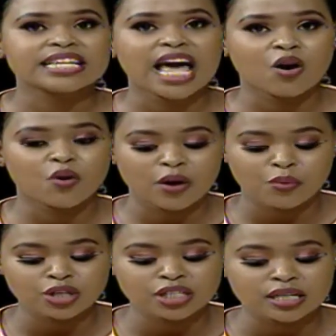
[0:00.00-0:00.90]
Now, I
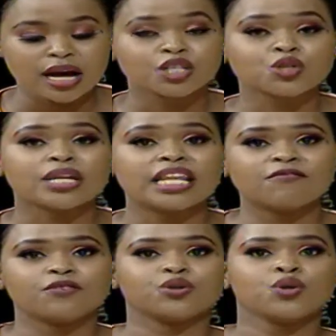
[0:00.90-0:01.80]
want uh, to
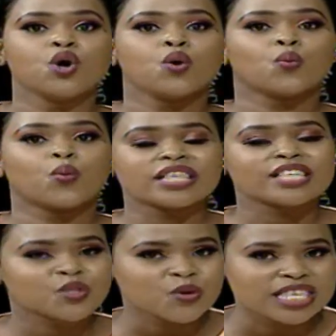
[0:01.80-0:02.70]
leave you
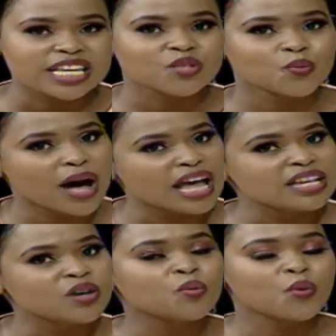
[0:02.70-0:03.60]
with two things
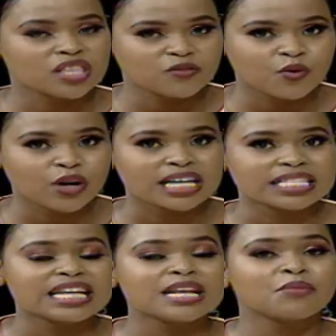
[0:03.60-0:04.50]
one, weather forecast,
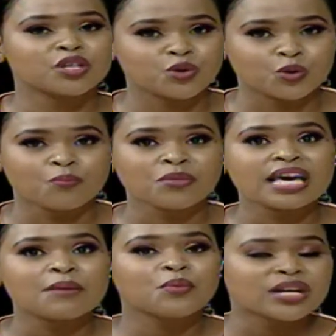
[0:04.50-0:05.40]
and number two,
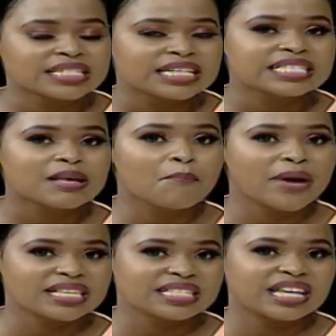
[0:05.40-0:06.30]
President's
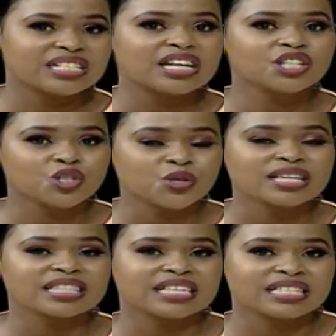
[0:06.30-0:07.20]
message
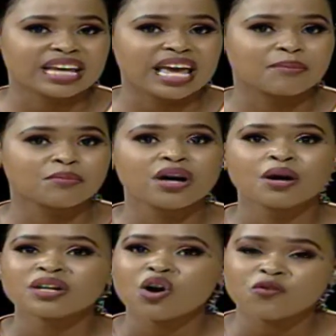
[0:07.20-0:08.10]
during this time
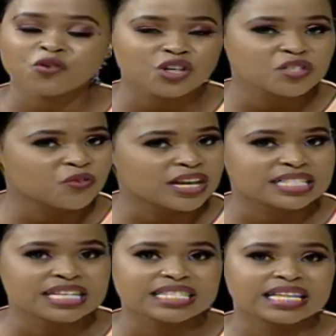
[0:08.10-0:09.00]
of course,
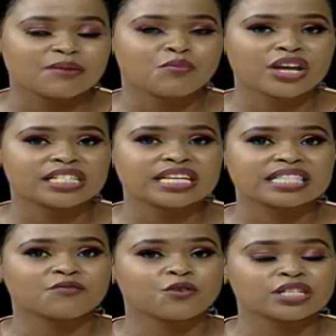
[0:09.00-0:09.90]
fasting, celebrating
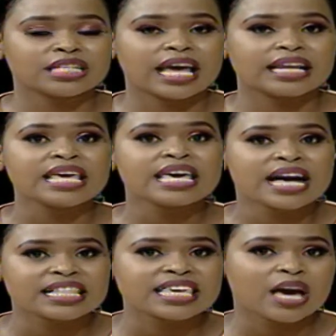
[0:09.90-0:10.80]
the frontline
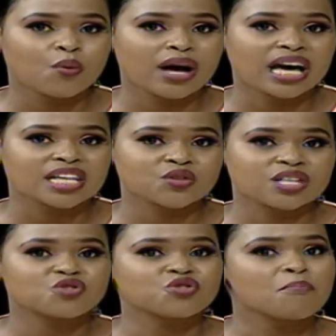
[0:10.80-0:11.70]
healthcare workers on
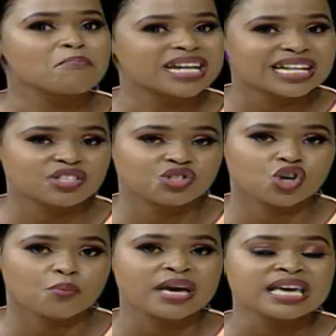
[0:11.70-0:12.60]
the tremendous
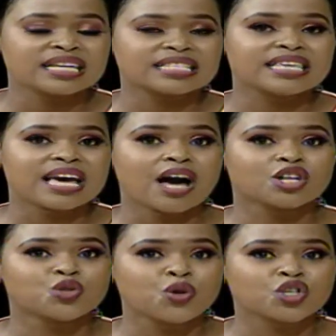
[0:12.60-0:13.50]
job that they are
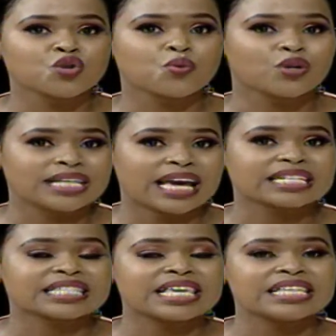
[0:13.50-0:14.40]
doing to
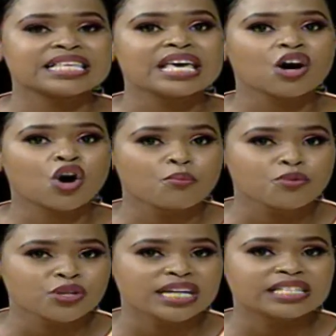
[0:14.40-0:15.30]
protect these
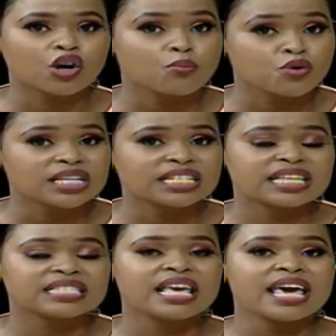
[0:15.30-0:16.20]
community,
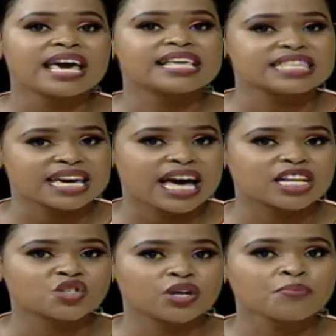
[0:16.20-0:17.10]
communities and the
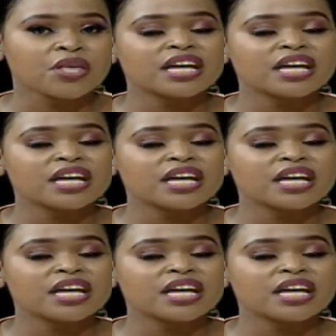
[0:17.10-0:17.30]
country.